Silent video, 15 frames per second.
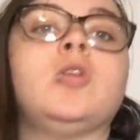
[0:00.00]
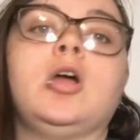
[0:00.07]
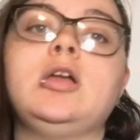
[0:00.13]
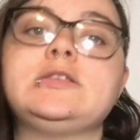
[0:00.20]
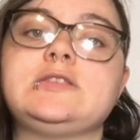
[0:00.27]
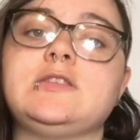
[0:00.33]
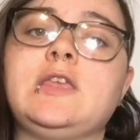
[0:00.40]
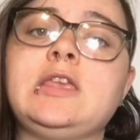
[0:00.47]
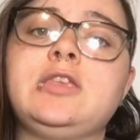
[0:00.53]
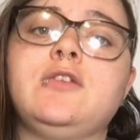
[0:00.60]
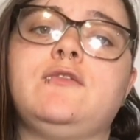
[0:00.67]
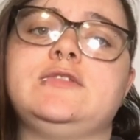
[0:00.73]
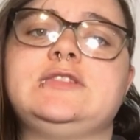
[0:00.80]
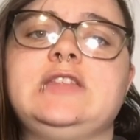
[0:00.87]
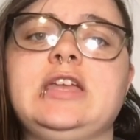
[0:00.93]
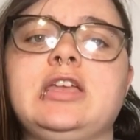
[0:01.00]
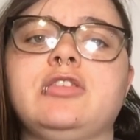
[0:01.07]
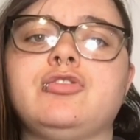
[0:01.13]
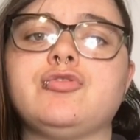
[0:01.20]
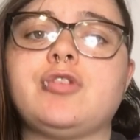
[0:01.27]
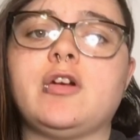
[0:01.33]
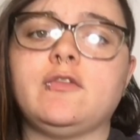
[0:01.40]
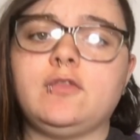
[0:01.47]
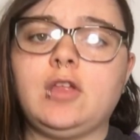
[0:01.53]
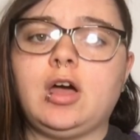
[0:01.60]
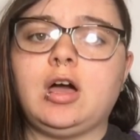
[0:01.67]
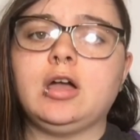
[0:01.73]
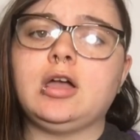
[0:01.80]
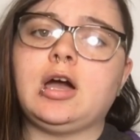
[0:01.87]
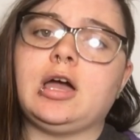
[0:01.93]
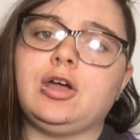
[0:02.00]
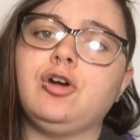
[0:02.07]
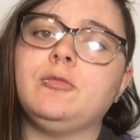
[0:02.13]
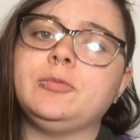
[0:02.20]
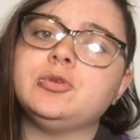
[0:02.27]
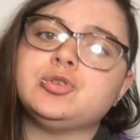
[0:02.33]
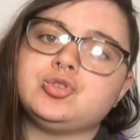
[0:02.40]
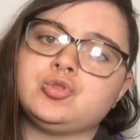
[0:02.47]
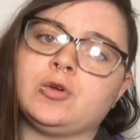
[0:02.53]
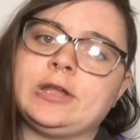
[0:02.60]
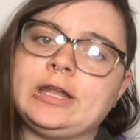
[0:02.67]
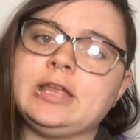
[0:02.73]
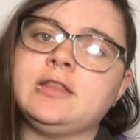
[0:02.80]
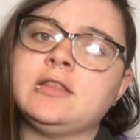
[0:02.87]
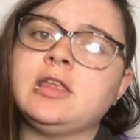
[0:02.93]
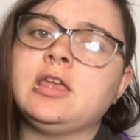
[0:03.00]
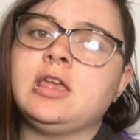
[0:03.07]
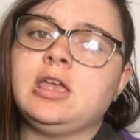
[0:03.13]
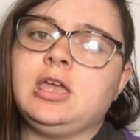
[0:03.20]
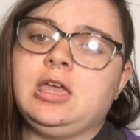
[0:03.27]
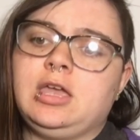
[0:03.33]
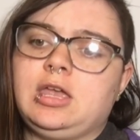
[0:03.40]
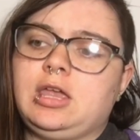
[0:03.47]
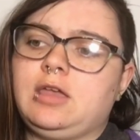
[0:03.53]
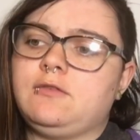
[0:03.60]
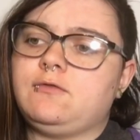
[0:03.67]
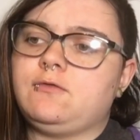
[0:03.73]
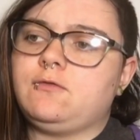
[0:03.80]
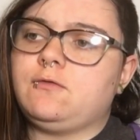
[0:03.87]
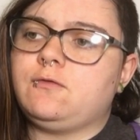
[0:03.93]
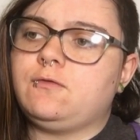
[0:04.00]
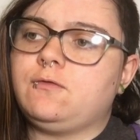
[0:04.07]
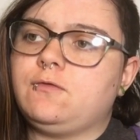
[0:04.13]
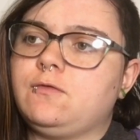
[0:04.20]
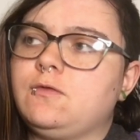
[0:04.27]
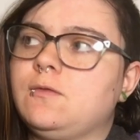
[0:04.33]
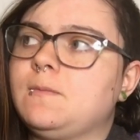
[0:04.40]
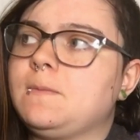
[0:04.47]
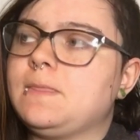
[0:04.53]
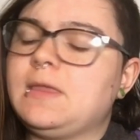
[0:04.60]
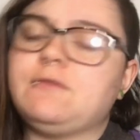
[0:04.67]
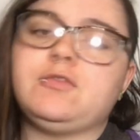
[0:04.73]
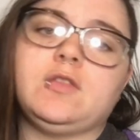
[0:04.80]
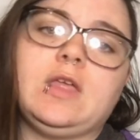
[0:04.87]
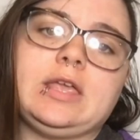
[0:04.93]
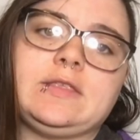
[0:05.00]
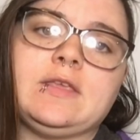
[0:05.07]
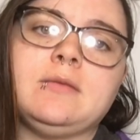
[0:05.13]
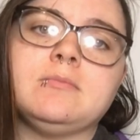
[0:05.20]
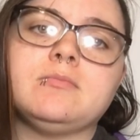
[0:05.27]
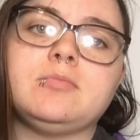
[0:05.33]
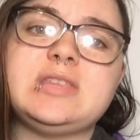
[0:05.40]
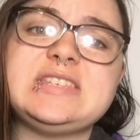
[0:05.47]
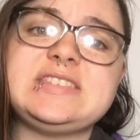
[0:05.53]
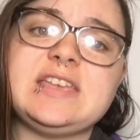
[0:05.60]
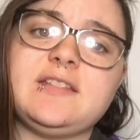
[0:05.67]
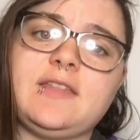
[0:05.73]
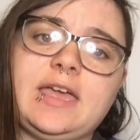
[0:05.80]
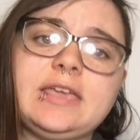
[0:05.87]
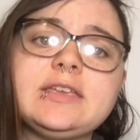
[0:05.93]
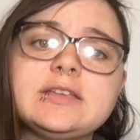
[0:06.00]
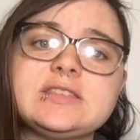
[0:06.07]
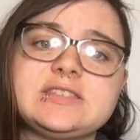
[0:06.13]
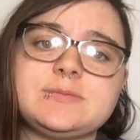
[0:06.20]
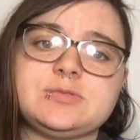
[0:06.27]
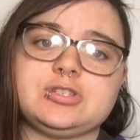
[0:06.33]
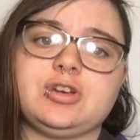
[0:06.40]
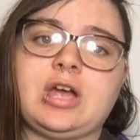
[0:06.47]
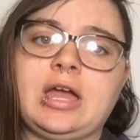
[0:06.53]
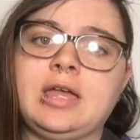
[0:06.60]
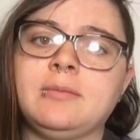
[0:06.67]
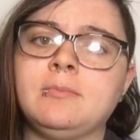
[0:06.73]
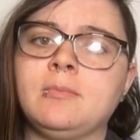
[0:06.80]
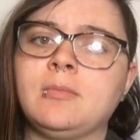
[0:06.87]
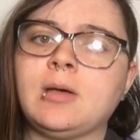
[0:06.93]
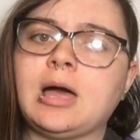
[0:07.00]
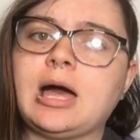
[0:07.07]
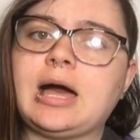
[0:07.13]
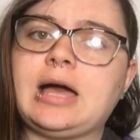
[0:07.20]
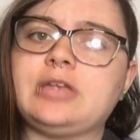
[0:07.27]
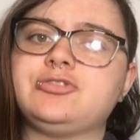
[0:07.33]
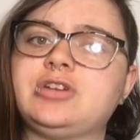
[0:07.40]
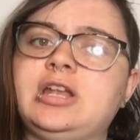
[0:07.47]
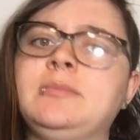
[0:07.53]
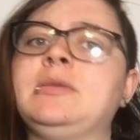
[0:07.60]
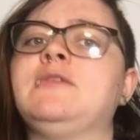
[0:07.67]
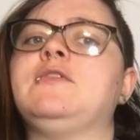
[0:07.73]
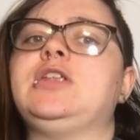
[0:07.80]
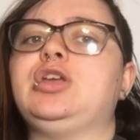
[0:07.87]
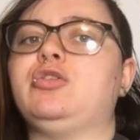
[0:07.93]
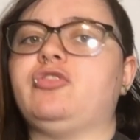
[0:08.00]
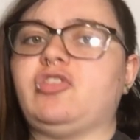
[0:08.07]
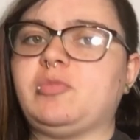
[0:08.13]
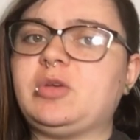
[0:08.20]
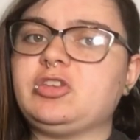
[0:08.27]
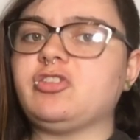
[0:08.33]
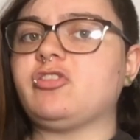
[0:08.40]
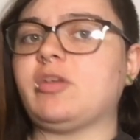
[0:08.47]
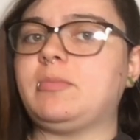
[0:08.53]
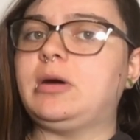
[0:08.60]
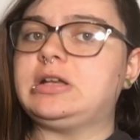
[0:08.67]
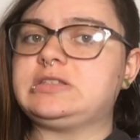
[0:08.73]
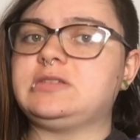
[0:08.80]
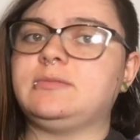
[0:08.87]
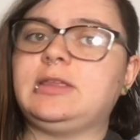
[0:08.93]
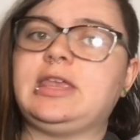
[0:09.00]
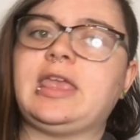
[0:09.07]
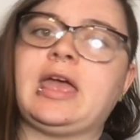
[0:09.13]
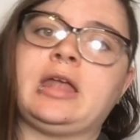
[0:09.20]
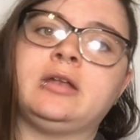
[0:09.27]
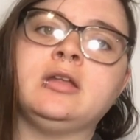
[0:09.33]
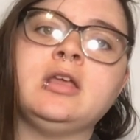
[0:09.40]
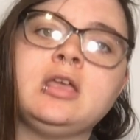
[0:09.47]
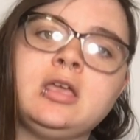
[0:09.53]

Alright, so thank you for sticking through our vlog. I hope you enjoyed it. If if you liked it, please hit like and subscribe. I try to make videos as much as I possibly can.